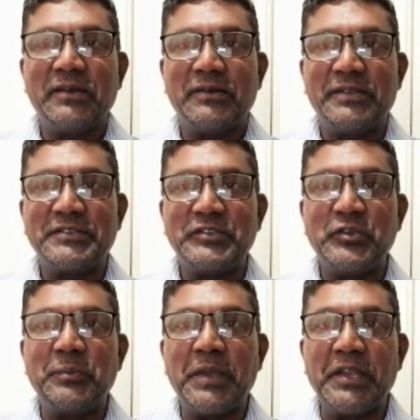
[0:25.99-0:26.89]
on this
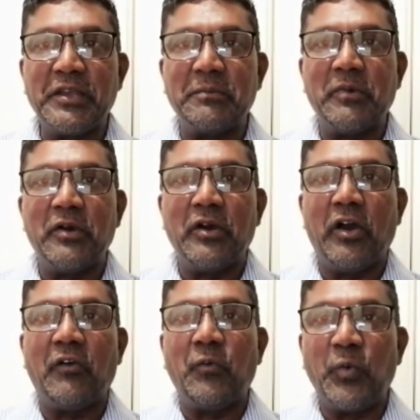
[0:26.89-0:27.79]
new medium
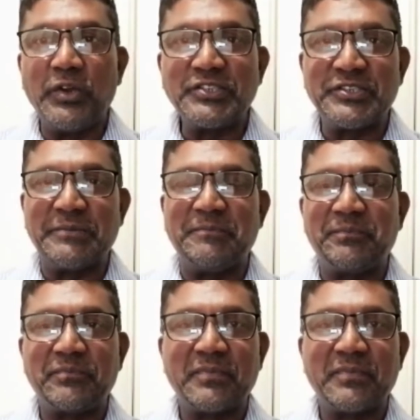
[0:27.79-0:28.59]
of worship.